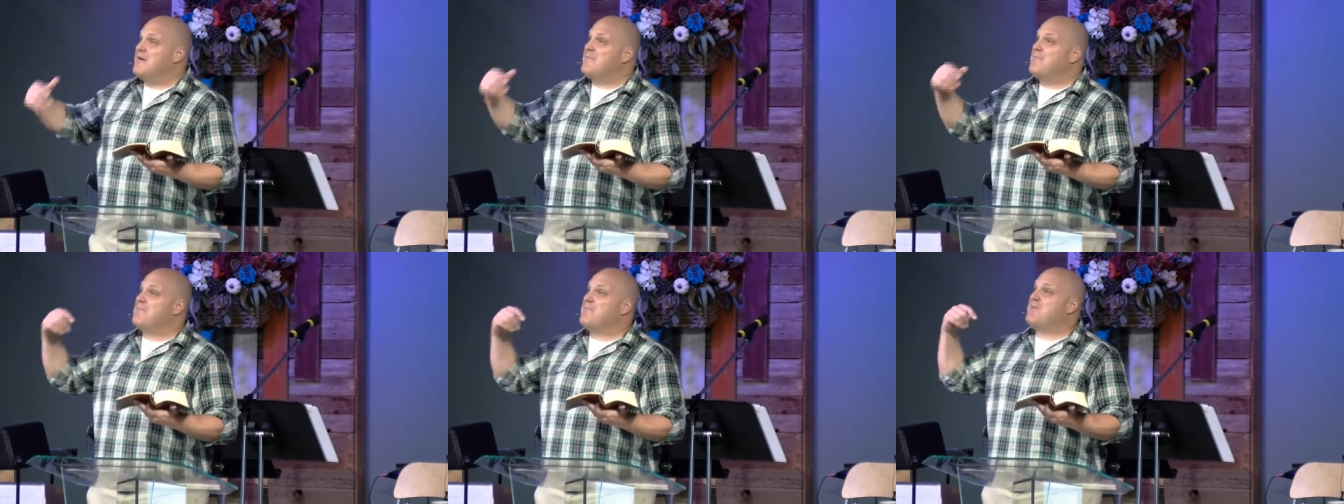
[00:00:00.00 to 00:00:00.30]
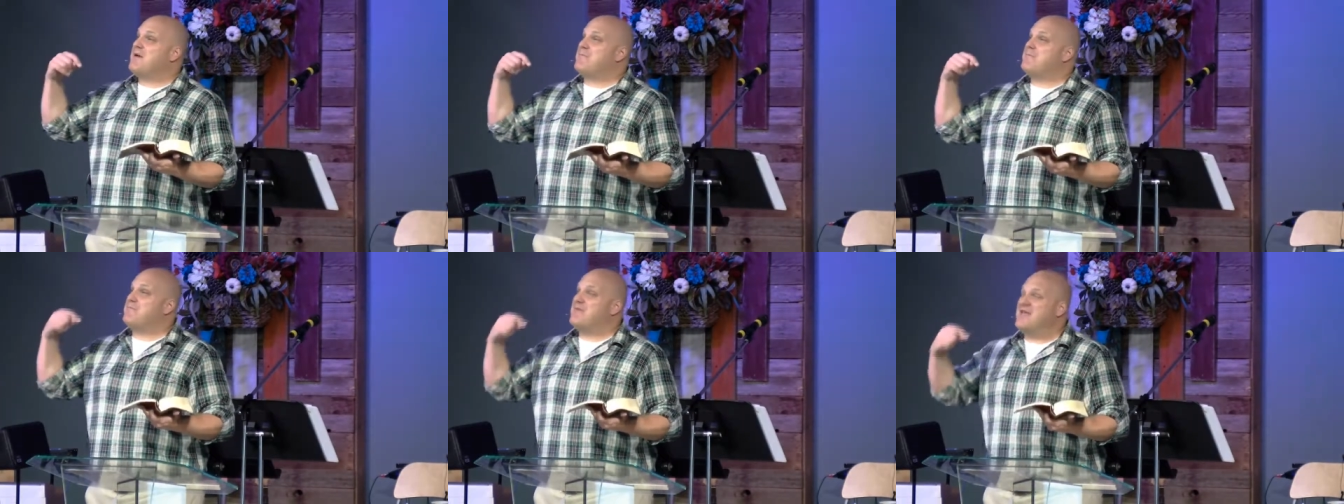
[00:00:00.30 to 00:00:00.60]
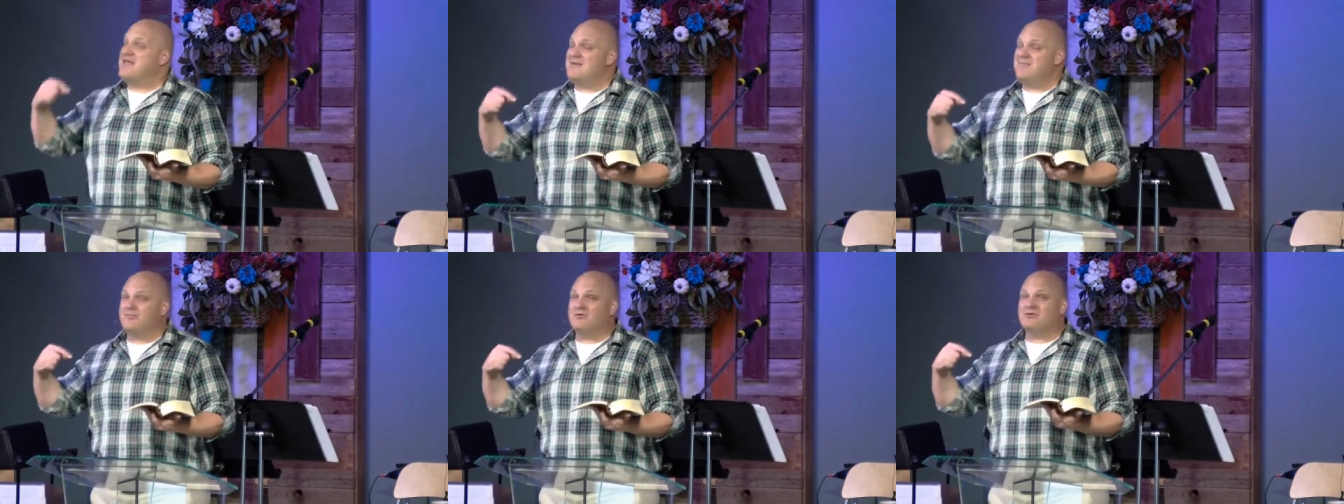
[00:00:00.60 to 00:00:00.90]
but
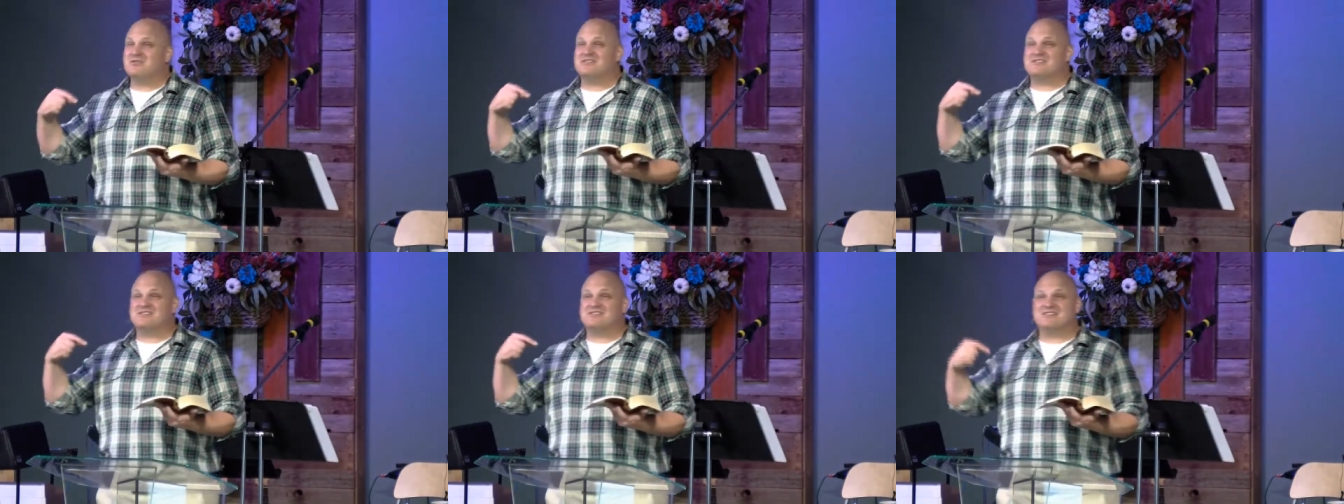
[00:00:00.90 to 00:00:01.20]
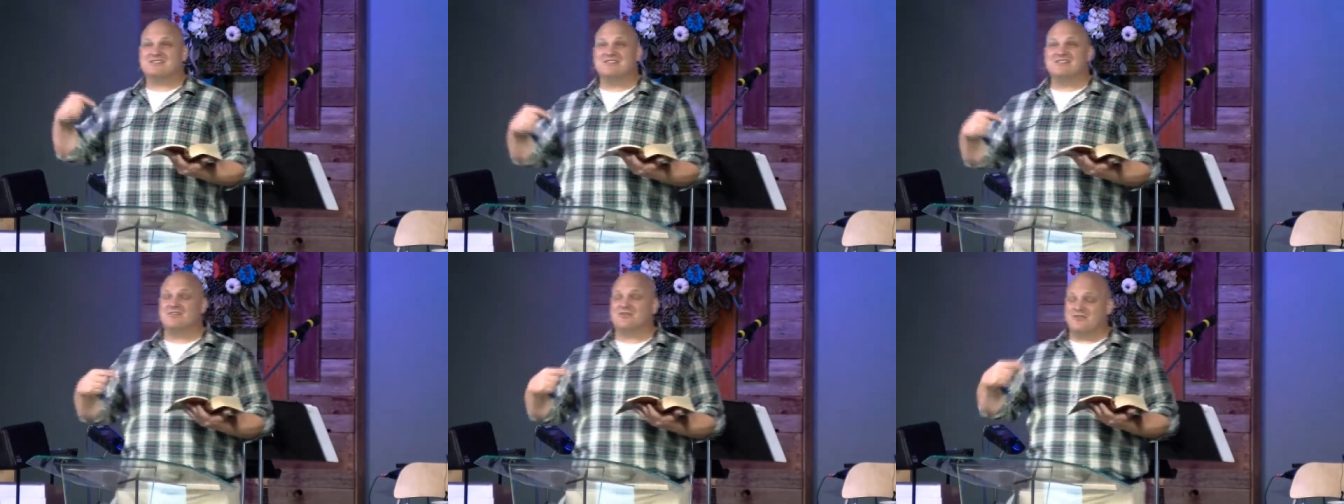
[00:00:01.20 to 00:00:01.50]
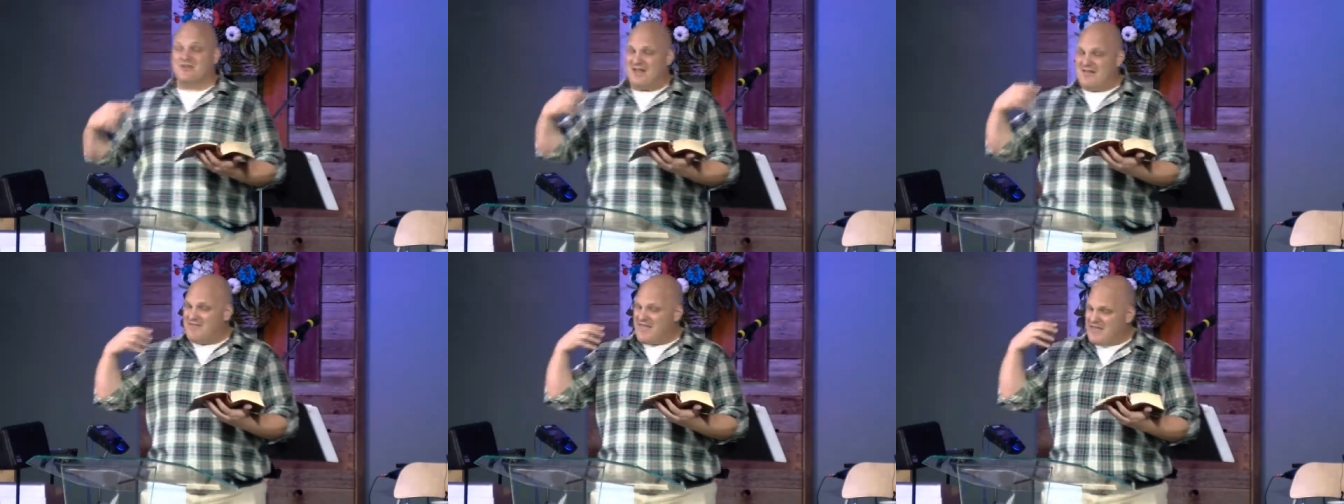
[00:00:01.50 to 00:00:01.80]
people still,
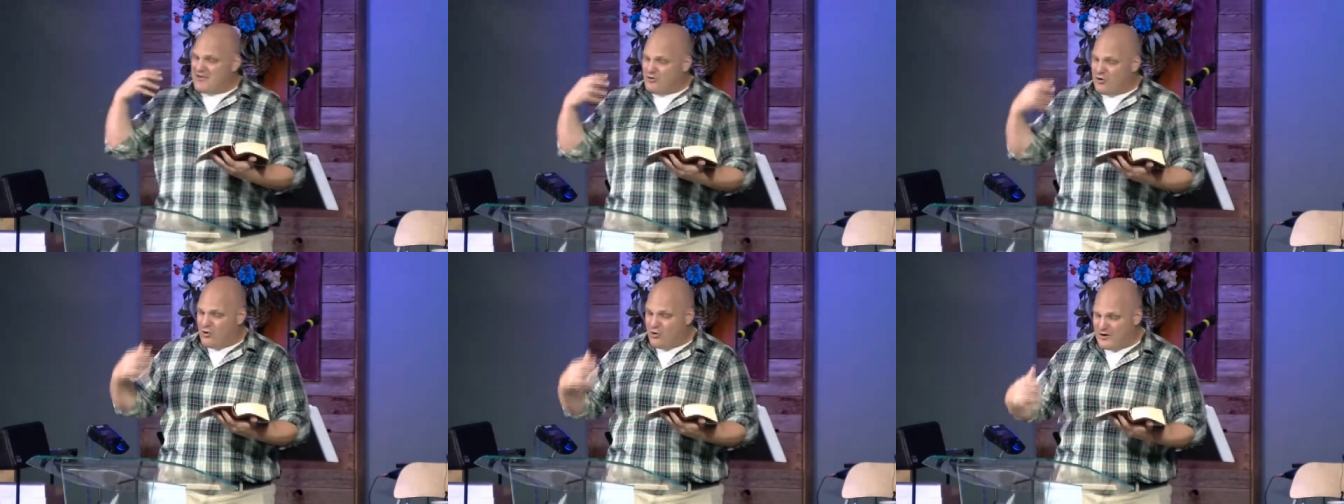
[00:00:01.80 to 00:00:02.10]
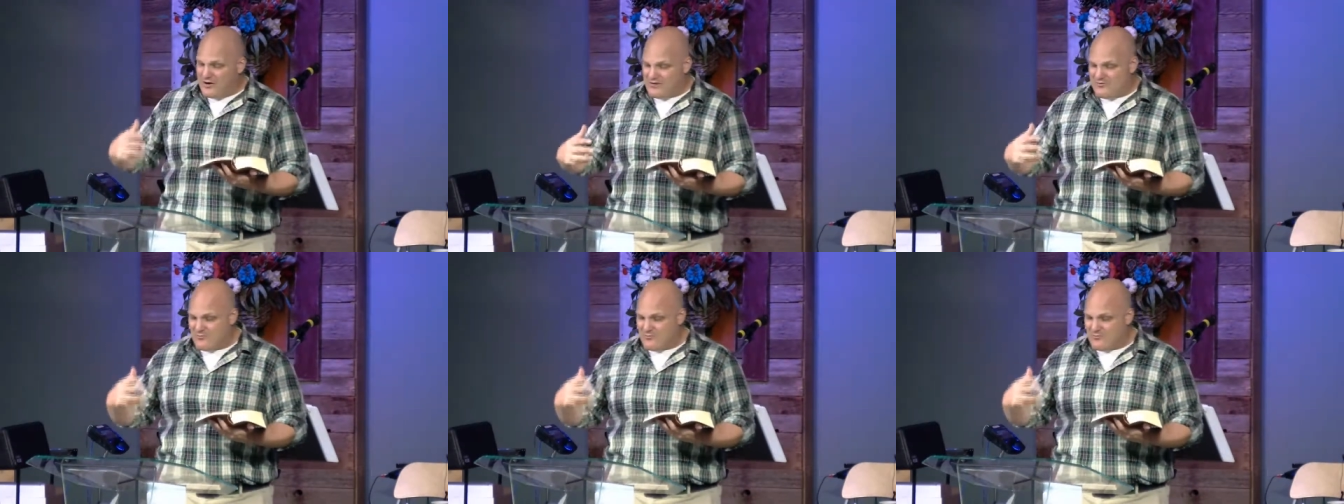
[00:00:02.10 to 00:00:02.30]
they couldn't